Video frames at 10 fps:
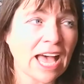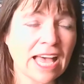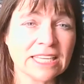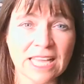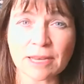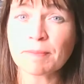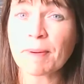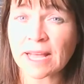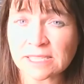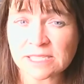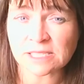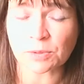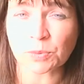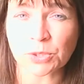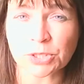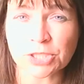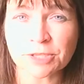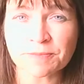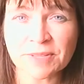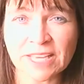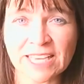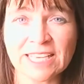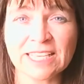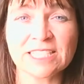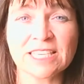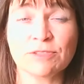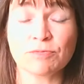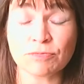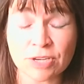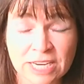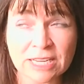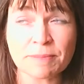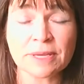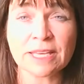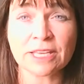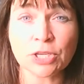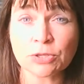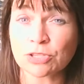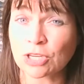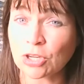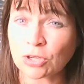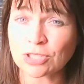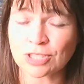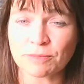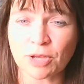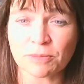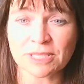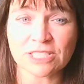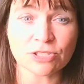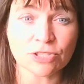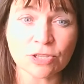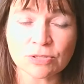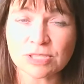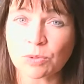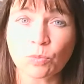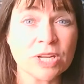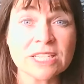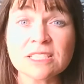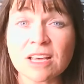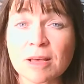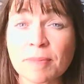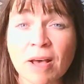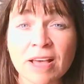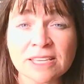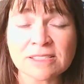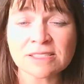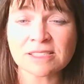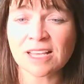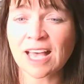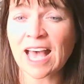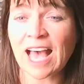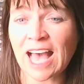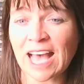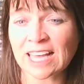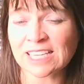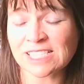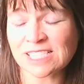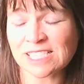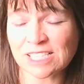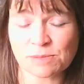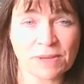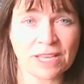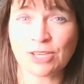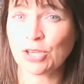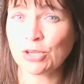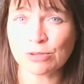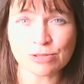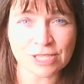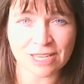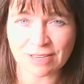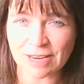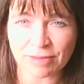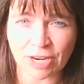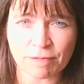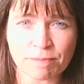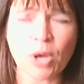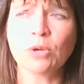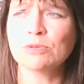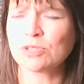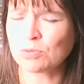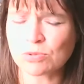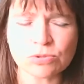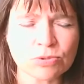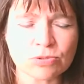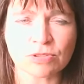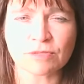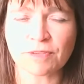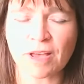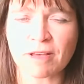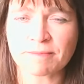And balsa wood is really being used a lot at the moment. It's used in wind turbines, and it's being used in kind of boats, and all sorts of